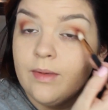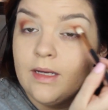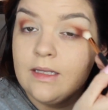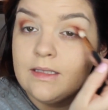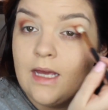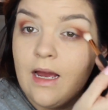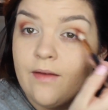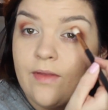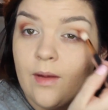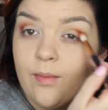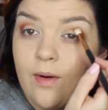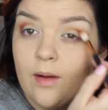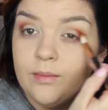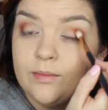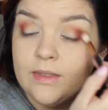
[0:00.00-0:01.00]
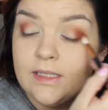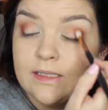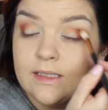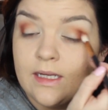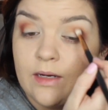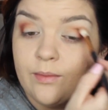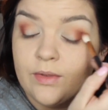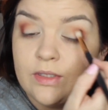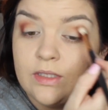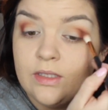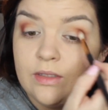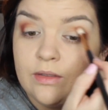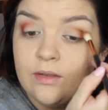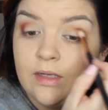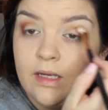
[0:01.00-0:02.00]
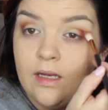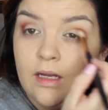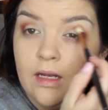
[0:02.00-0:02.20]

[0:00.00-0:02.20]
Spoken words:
because I have that problem with this camera too.